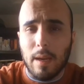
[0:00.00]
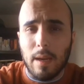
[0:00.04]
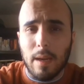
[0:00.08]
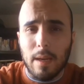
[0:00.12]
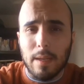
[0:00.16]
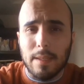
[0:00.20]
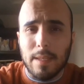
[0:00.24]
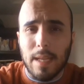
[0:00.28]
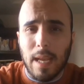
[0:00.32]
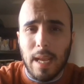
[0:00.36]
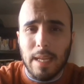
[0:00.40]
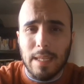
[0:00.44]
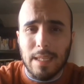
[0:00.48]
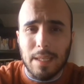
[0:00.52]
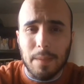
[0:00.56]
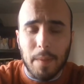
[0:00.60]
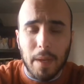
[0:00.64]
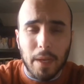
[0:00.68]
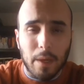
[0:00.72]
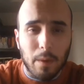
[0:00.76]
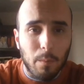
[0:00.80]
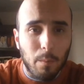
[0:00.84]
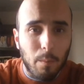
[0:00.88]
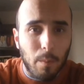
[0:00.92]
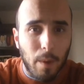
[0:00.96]
day to
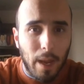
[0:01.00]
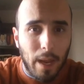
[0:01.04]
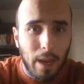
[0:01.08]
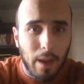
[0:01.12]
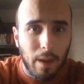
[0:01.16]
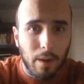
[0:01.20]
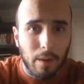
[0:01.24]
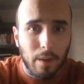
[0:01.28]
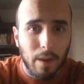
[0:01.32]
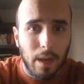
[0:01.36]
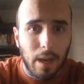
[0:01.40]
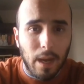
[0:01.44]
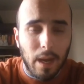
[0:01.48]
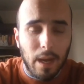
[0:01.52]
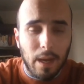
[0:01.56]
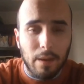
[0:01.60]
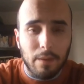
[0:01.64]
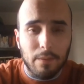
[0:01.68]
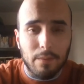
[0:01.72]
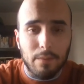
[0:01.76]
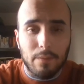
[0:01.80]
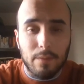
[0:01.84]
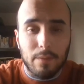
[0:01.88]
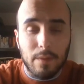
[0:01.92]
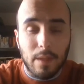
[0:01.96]
make aware
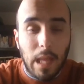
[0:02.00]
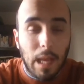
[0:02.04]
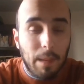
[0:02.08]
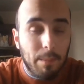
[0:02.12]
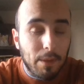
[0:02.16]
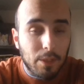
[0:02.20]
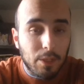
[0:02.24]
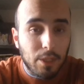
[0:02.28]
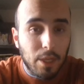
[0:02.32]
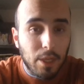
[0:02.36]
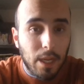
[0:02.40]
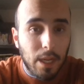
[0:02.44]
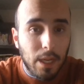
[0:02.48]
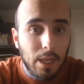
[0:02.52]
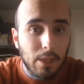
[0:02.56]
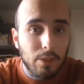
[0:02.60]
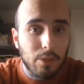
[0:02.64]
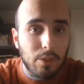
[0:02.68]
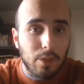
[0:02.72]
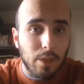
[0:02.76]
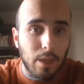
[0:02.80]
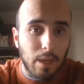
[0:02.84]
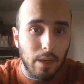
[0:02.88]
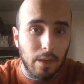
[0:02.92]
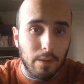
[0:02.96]
of climate
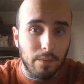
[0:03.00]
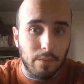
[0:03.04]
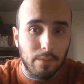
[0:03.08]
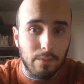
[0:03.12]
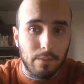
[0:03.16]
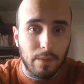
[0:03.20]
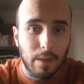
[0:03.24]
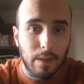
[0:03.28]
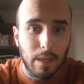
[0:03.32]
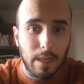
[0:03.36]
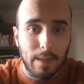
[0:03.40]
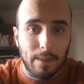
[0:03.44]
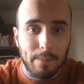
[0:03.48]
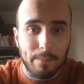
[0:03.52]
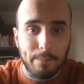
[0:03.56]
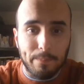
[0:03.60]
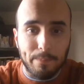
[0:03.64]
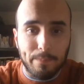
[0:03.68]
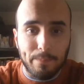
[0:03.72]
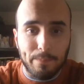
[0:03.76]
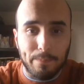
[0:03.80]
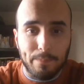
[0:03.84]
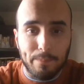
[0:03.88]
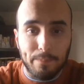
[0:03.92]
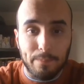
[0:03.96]
change, of
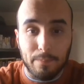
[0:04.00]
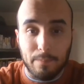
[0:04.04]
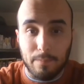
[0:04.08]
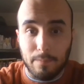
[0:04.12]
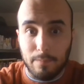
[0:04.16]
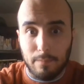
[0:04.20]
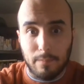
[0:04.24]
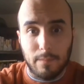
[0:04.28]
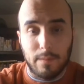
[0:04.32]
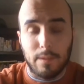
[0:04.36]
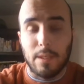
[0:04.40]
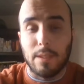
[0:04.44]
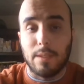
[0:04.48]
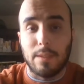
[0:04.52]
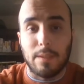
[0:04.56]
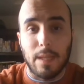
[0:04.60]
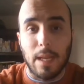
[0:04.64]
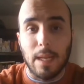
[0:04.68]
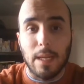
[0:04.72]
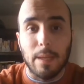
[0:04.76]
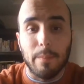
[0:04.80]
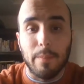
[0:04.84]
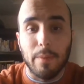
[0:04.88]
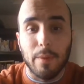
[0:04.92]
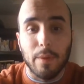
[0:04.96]

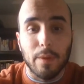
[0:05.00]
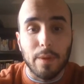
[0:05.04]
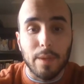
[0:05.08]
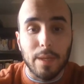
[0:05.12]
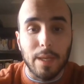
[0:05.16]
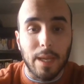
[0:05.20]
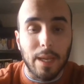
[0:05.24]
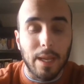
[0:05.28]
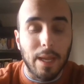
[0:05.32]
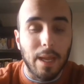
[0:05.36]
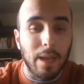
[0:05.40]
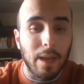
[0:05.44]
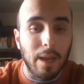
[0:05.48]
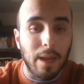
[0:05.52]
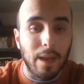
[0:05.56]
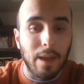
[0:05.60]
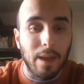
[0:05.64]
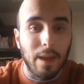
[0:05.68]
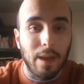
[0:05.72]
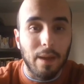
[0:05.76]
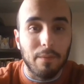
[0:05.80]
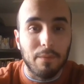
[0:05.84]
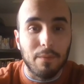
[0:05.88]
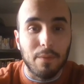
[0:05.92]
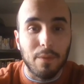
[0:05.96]
sustainability
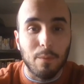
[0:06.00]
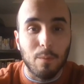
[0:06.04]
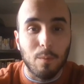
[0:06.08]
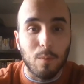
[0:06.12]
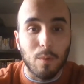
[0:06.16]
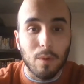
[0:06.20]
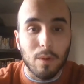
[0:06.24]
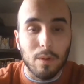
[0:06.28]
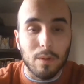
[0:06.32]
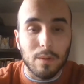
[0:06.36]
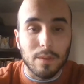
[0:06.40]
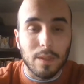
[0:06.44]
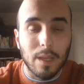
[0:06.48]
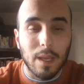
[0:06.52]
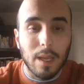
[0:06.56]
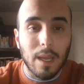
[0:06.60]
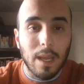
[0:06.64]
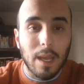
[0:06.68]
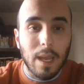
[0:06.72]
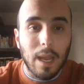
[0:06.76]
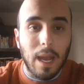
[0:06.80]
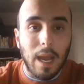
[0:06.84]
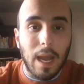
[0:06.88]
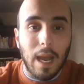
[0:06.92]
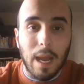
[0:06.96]
of the world.
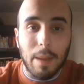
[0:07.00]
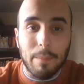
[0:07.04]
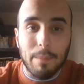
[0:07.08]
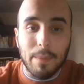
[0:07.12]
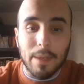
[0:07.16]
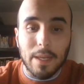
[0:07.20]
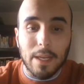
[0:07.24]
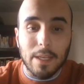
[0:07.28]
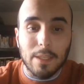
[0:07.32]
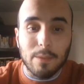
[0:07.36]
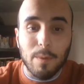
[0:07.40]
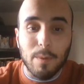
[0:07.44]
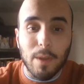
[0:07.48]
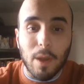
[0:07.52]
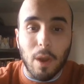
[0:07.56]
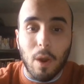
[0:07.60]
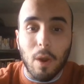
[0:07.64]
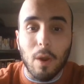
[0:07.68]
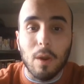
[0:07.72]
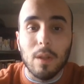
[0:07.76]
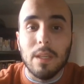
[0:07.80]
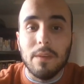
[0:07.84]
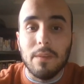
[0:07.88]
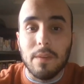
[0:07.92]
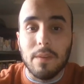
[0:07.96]
Because we
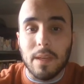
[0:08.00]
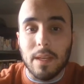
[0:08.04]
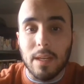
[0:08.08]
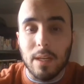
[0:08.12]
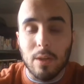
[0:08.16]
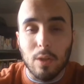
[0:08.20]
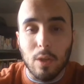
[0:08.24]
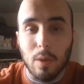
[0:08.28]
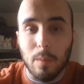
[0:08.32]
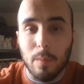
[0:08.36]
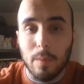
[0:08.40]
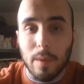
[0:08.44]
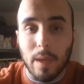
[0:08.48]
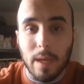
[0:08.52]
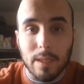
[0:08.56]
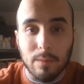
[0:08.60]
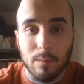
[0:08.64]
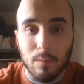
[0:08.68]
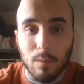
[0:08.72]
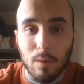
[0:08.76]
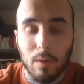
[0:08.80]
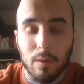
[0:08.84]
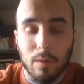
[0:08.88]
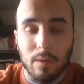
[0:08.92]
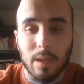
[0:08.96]
are living in a globalized
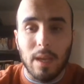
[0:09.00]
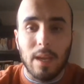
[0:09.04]
world.